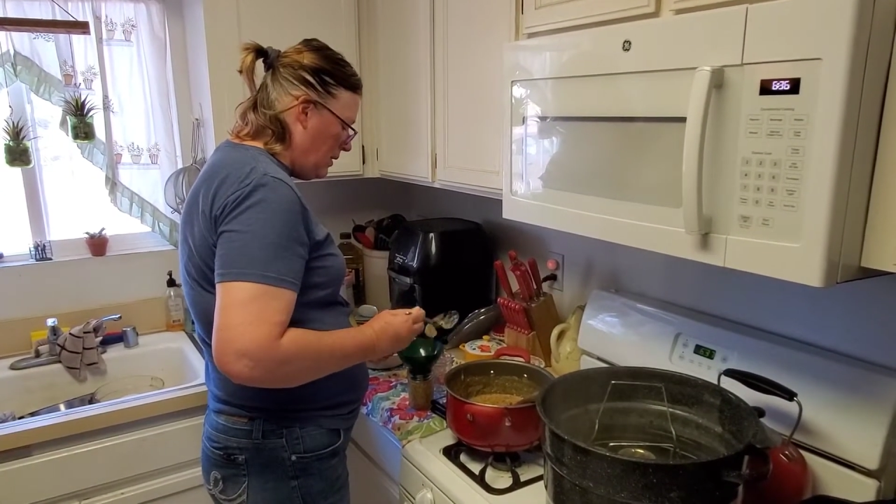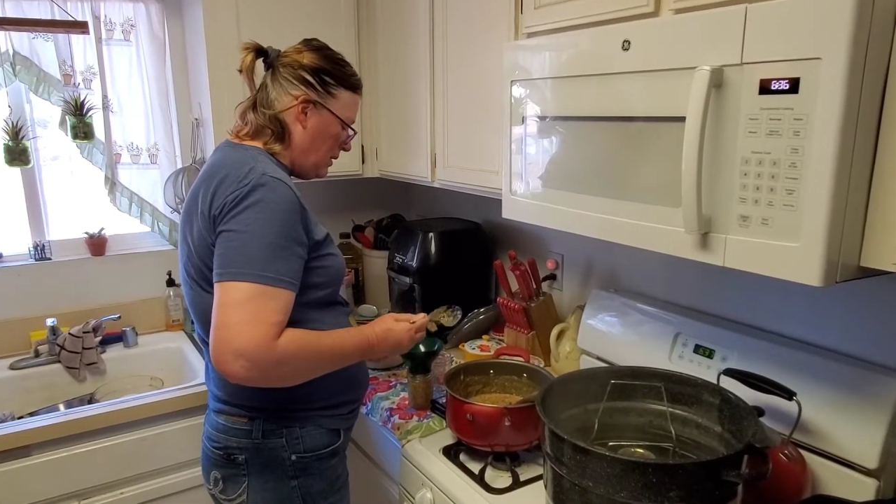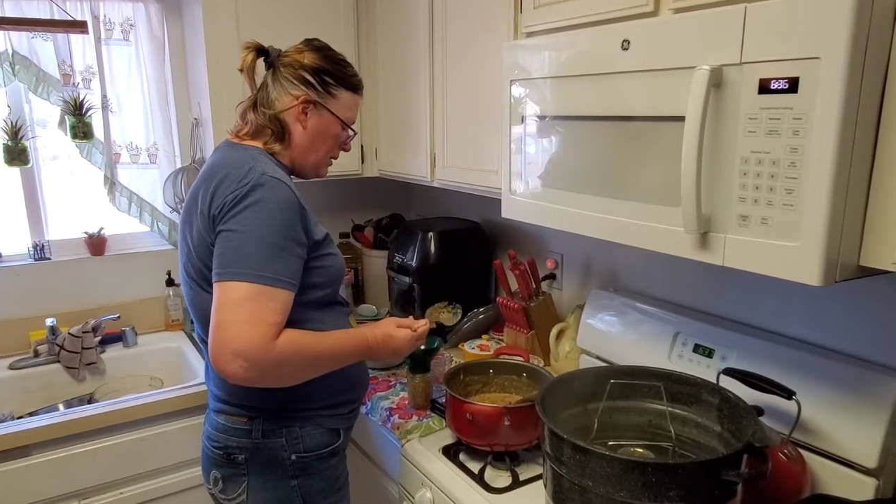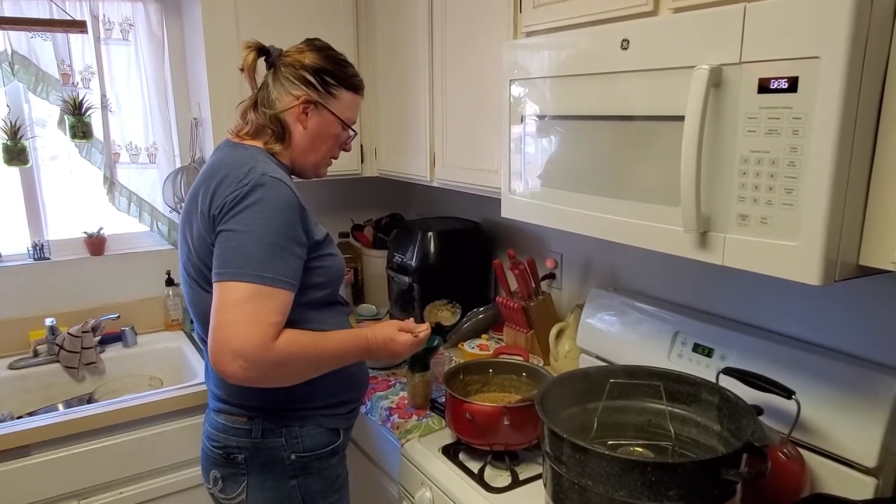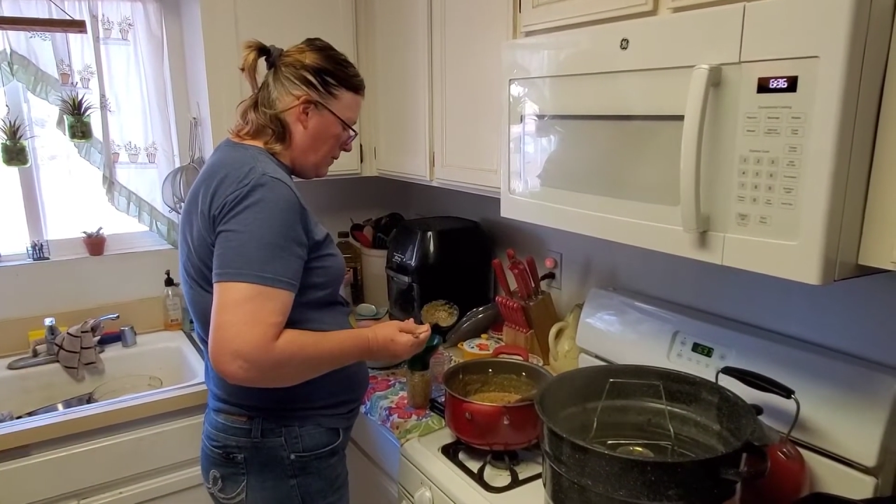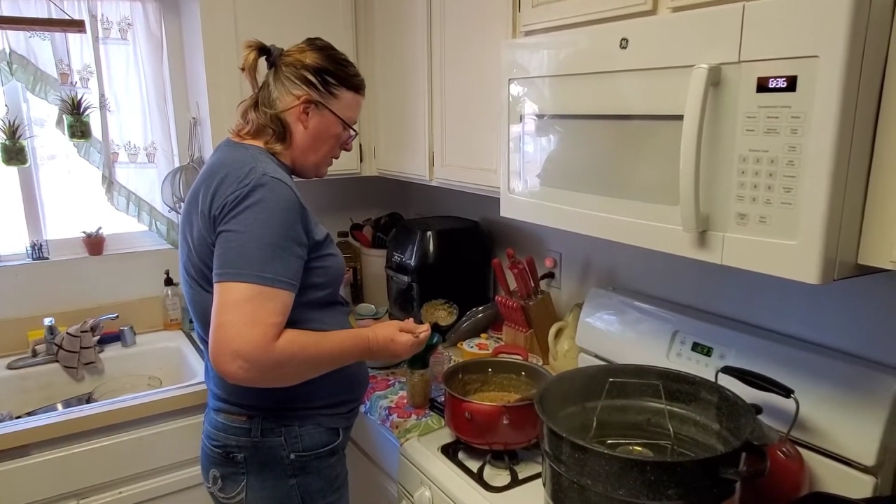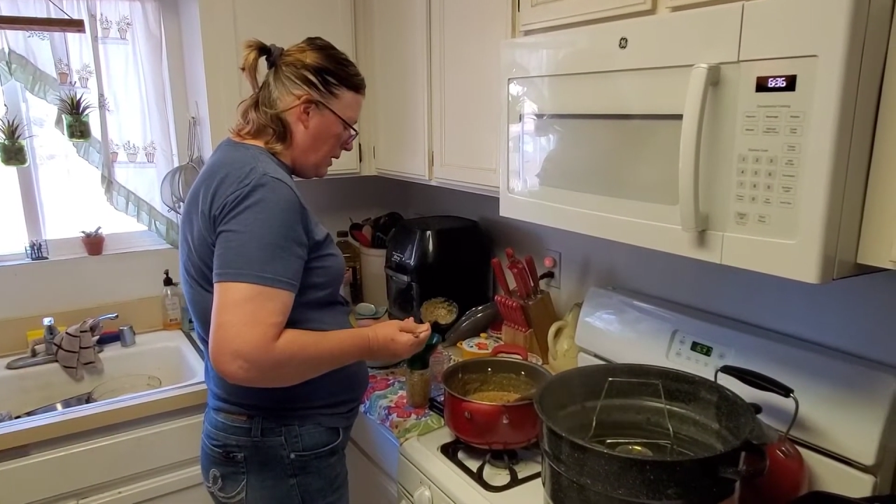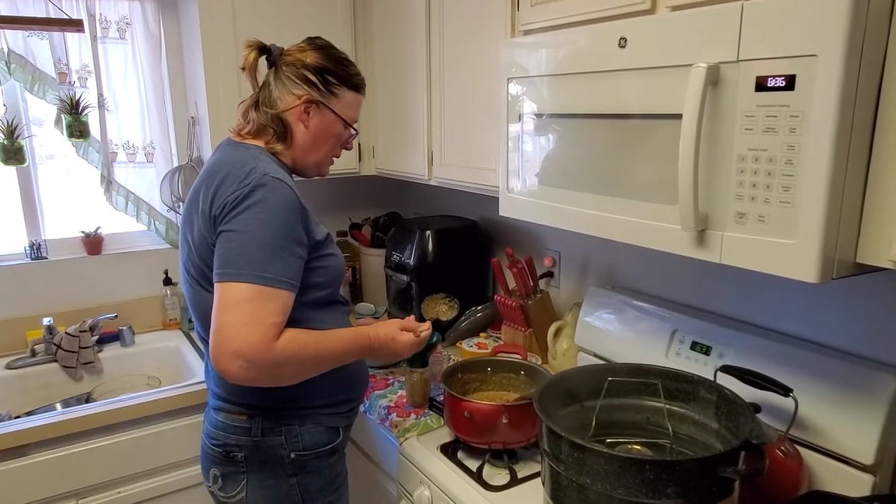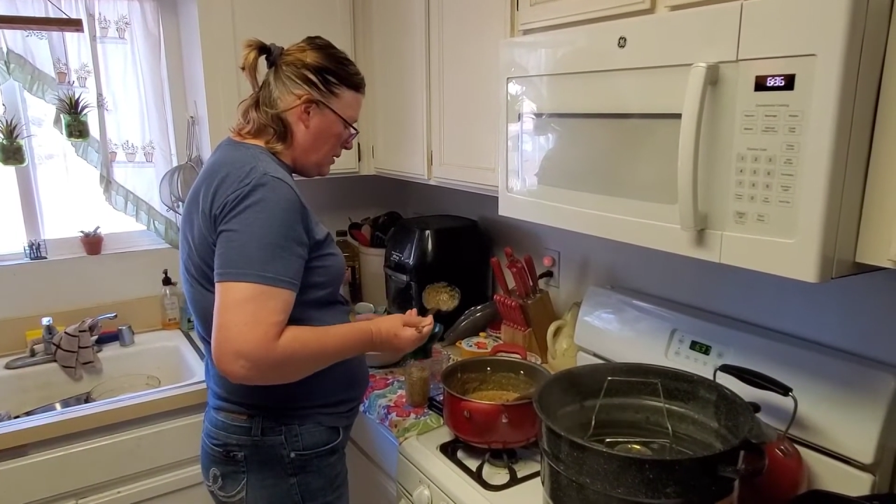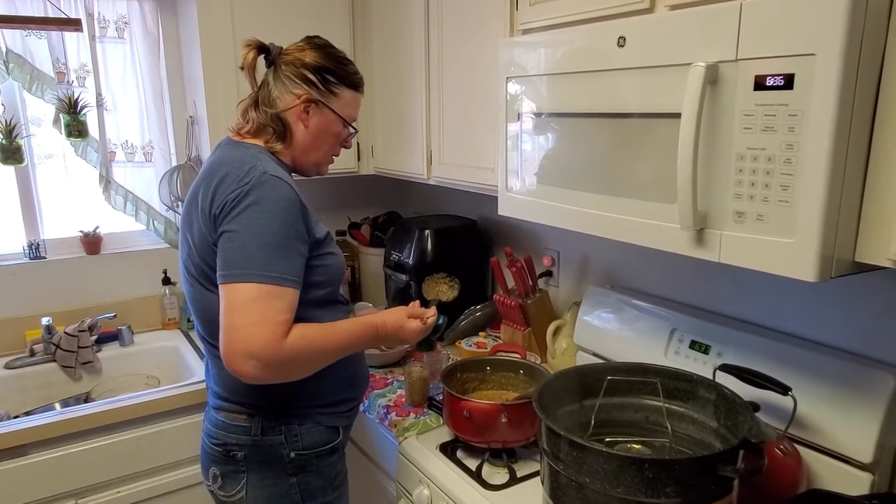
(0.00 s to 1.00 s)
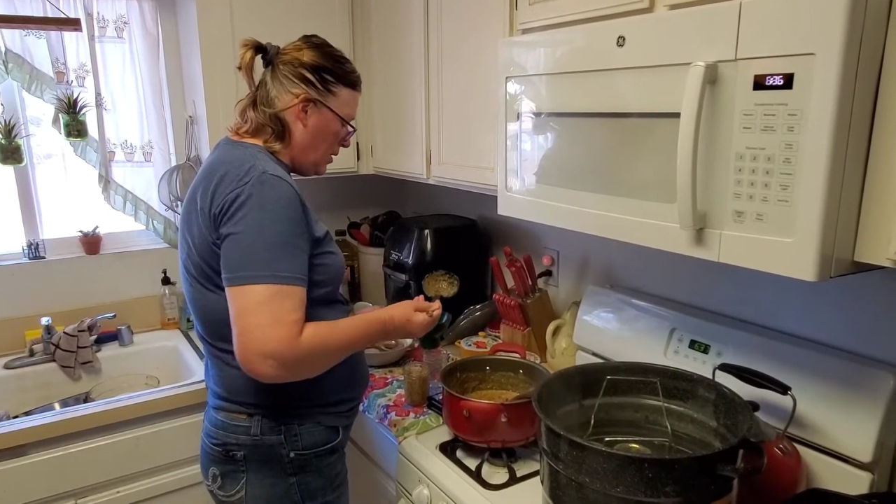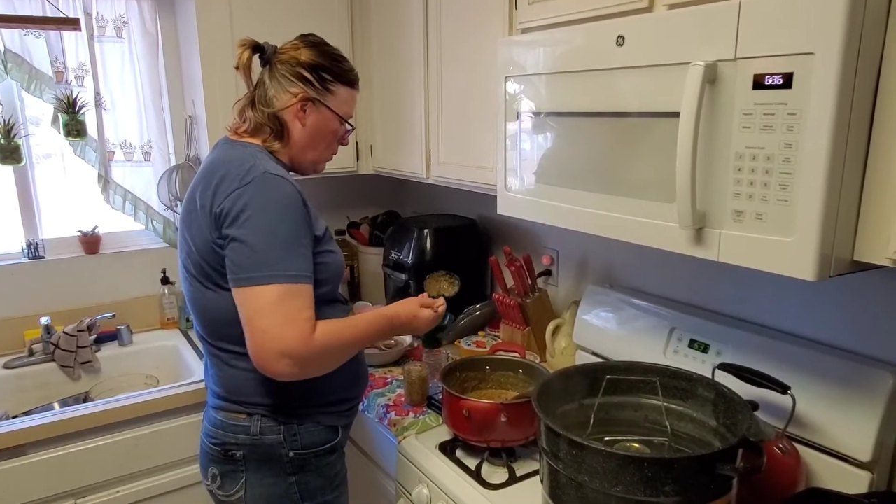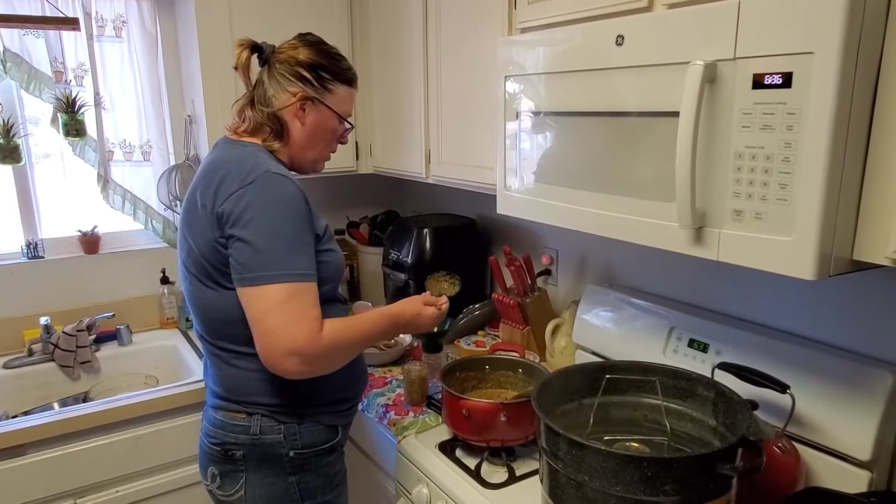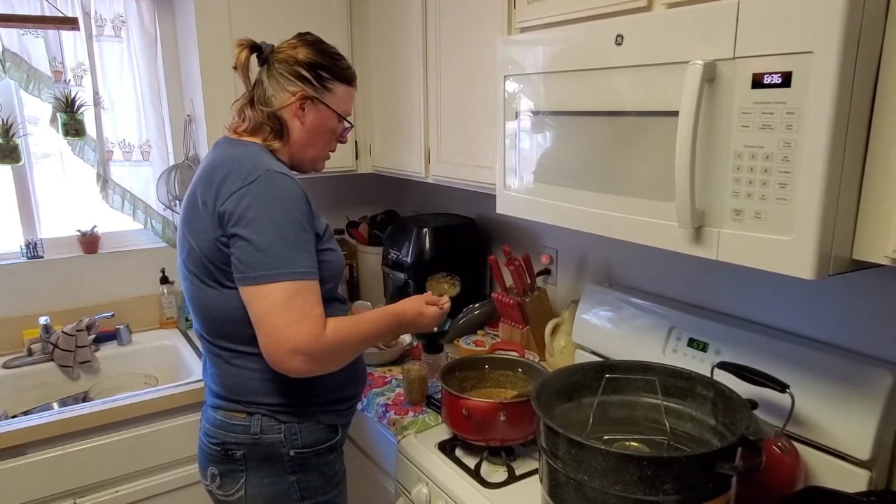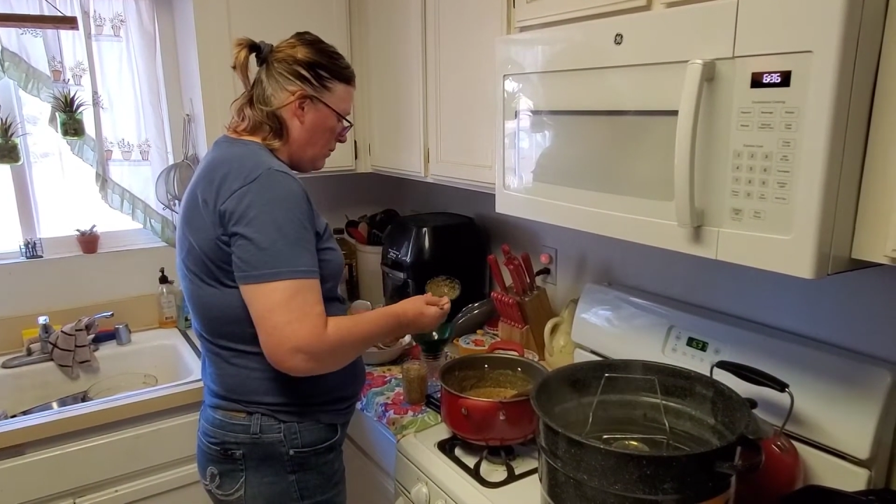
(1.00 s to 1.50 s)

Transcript: stuff that needs to go on